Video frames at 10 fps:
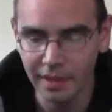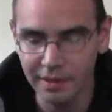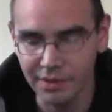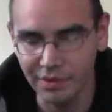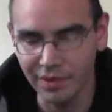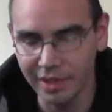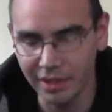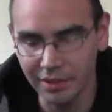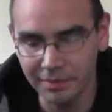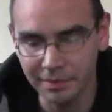So right
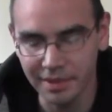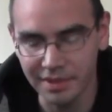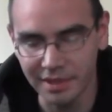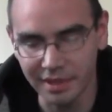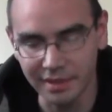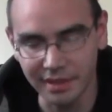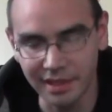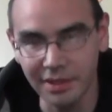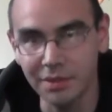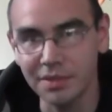here is a
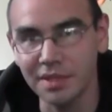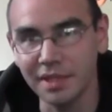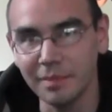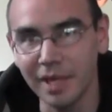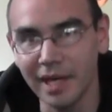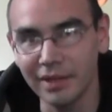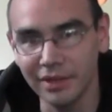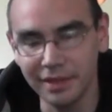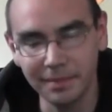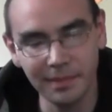Ego C
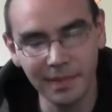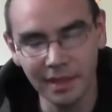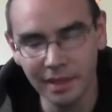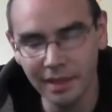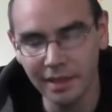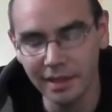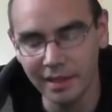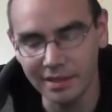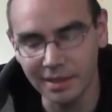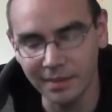battery.
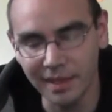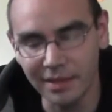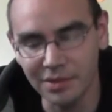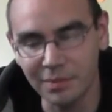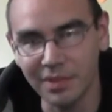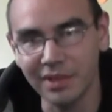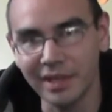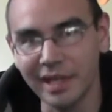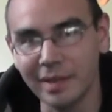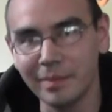It's a thousand
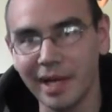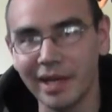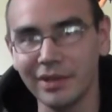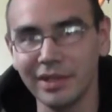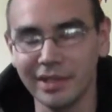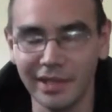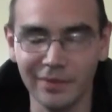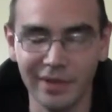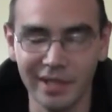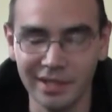milliamp battery, and I
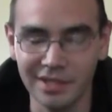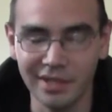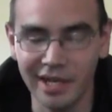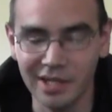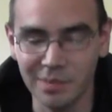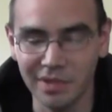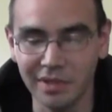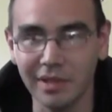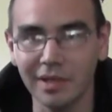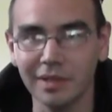find these last
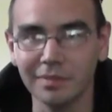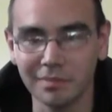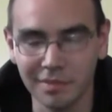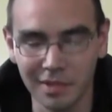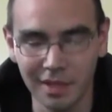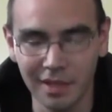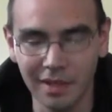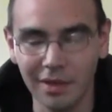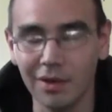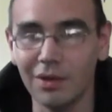me uh,
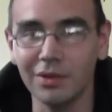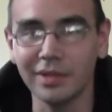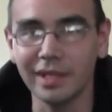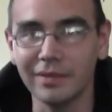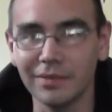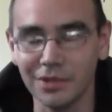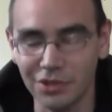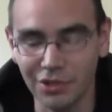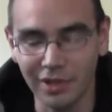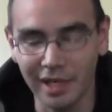all day for
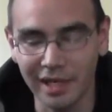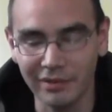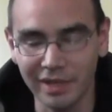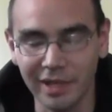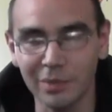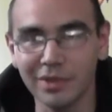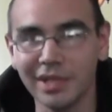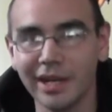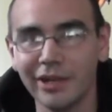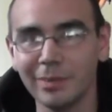sure. I haven't had one
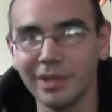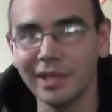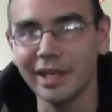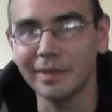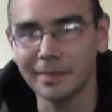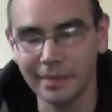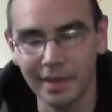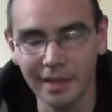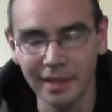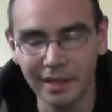die on me yet.
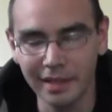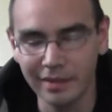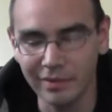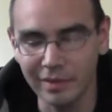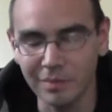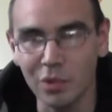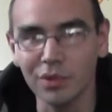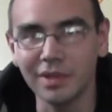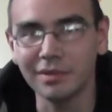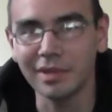From
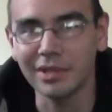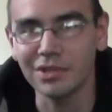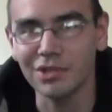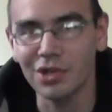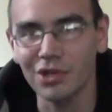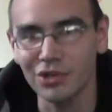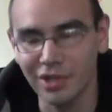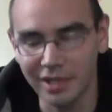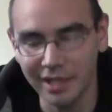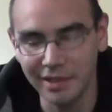morning, I just charge her
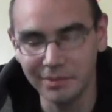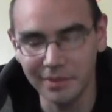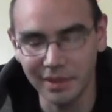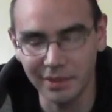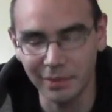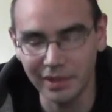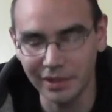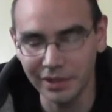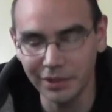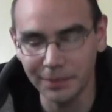at night, and away
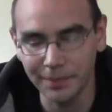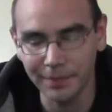you go.